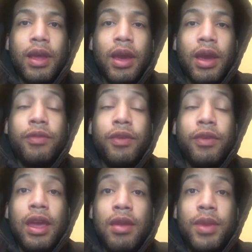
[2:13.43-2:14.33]
that we
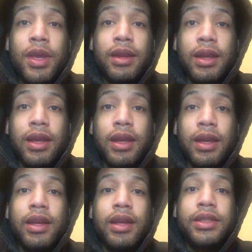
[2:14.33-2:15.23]

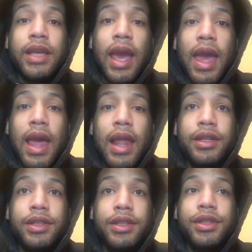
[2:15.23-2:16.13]
vehemently
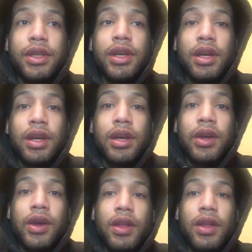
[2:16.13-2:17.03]
challenge
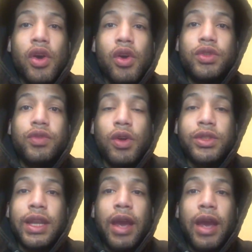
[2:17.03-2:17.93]
those
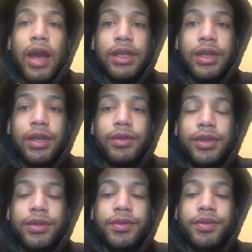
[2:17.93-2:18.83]
false
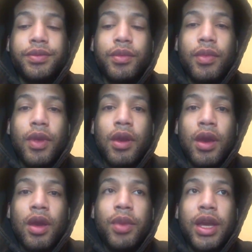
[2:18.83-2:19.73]
narratives
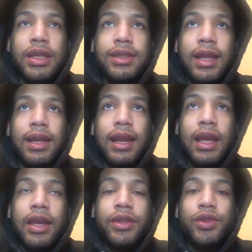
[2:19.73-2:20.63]
because it
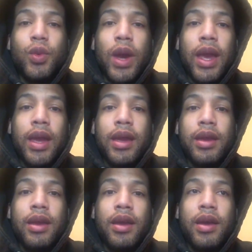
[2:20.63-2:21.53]
leads
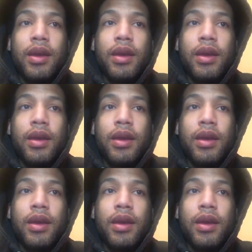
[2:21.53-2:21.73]
way